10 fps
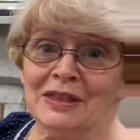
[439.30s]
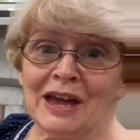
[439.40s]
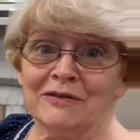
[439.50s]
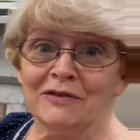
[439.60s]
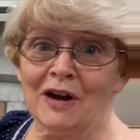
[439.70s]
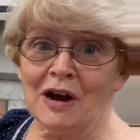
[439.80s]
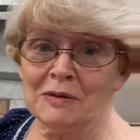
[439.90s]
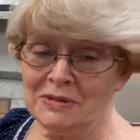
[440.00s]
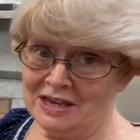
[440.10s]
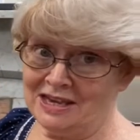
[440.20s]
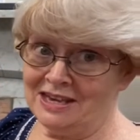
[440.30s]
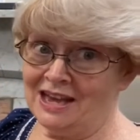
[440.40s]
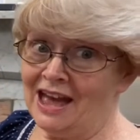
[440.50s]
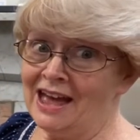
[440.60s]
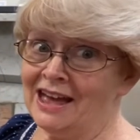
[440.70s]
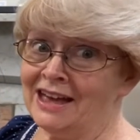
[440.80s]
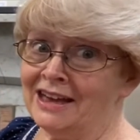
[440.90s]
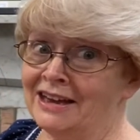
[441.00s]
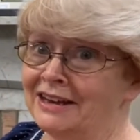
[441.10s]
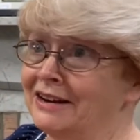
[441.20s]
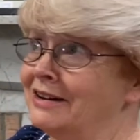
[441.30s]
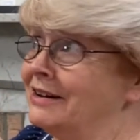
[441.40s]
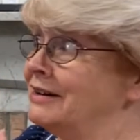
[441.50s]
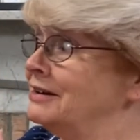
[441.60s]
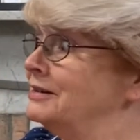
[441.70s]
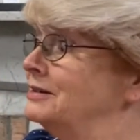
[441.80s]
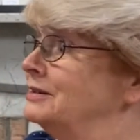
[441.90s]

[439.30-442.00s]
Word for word: that farm he had a